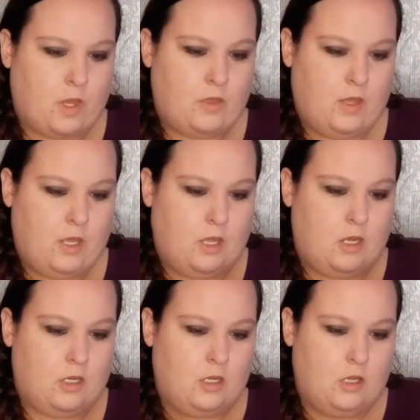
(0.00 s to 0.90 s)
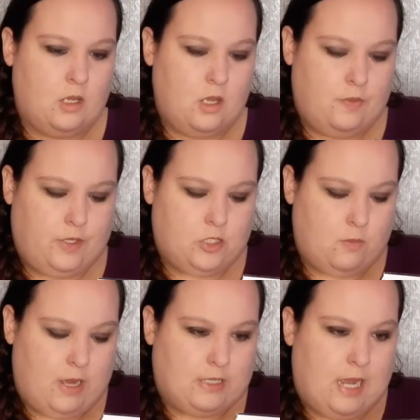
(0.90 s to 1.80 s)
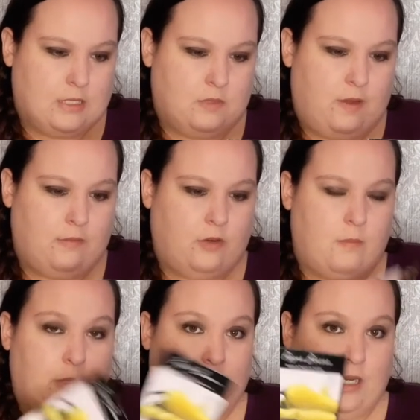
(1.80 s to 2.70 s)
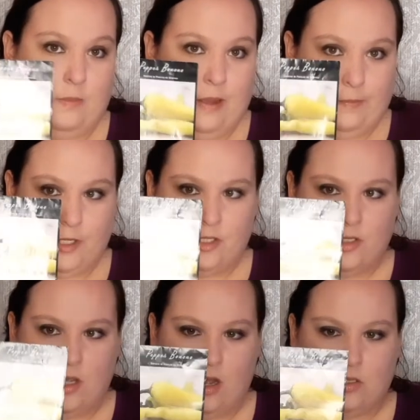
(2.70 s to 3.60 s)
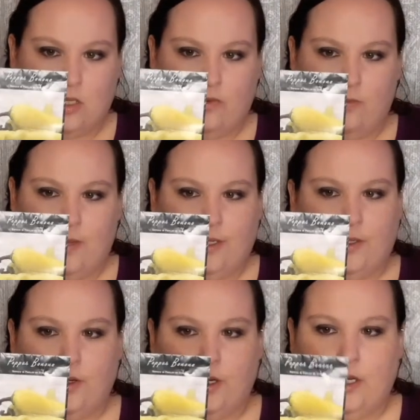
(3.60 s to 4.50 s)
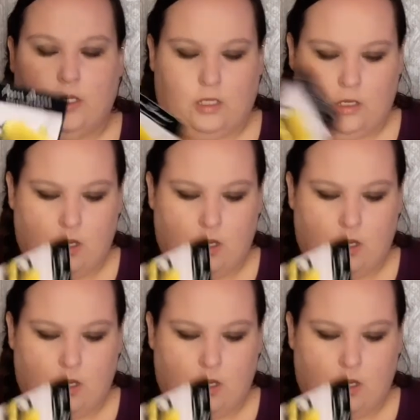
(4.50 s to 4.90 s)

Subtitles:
Then these are my dad's favorite banana peppers, also from Baker Creek.